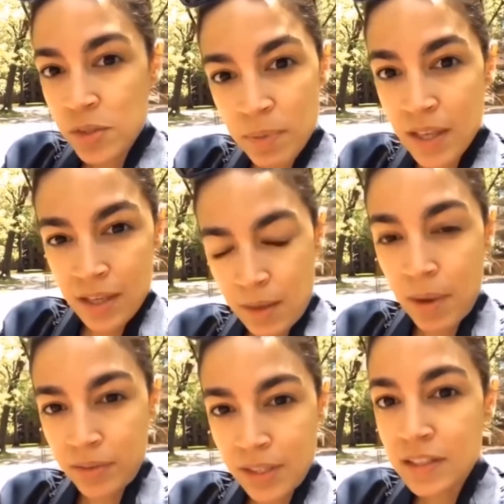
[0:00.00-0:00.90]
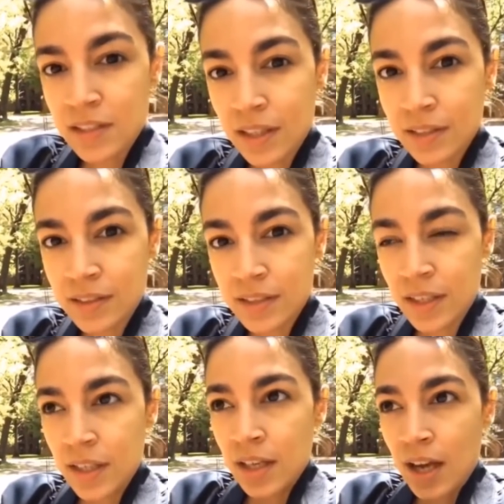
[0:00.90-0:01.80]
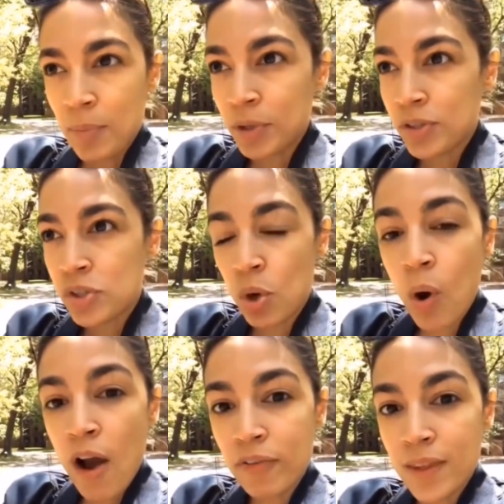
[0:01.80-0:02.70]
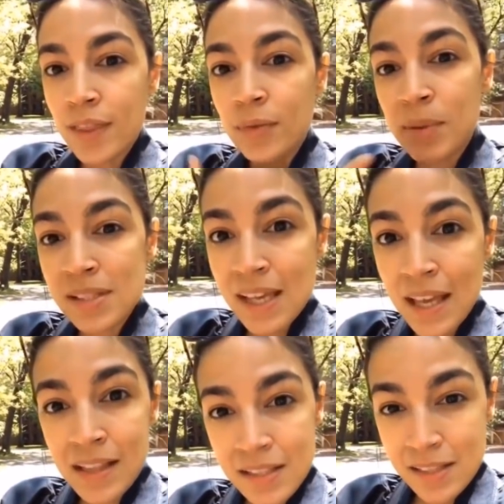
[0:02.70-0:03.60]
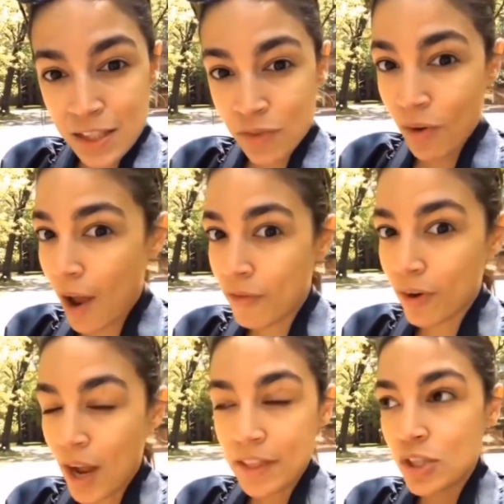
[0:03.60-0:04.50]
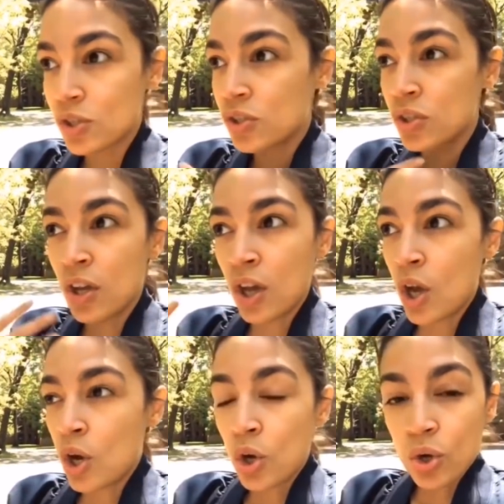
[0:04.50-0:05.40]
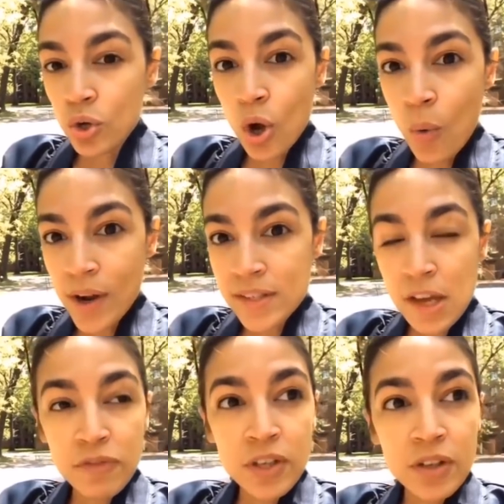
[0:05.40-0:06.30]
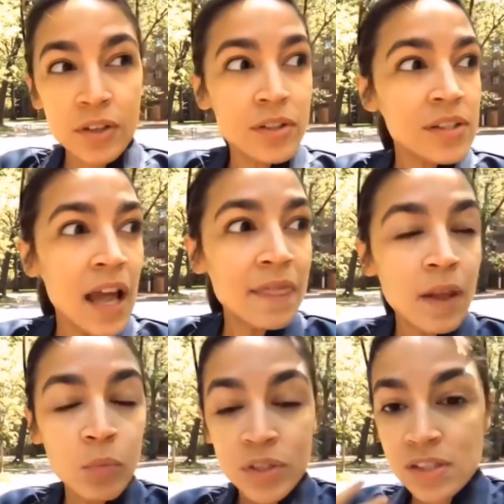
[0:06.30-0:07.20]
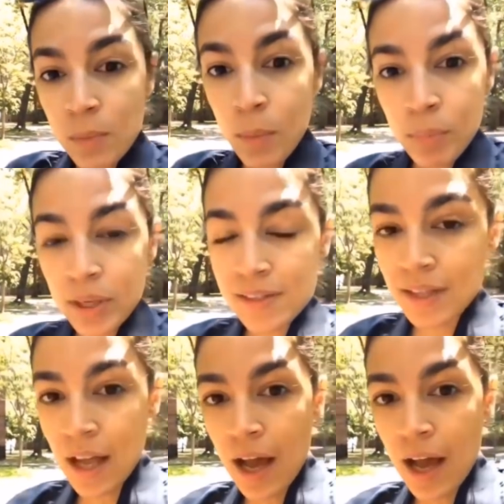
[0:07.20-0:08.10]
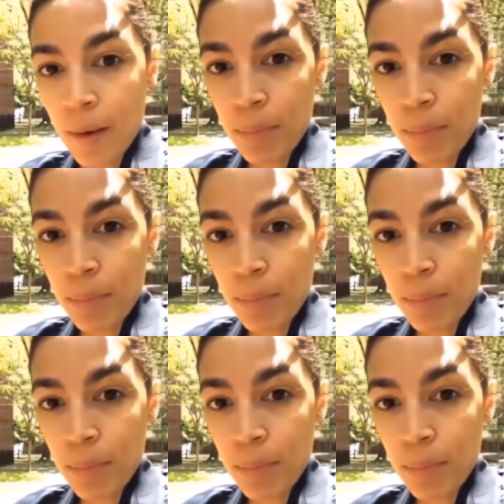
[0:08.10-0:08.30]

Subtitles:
speaking about these things, because so often they'll be saying these things forever and they just go on deaf ears, and then when someone brings it up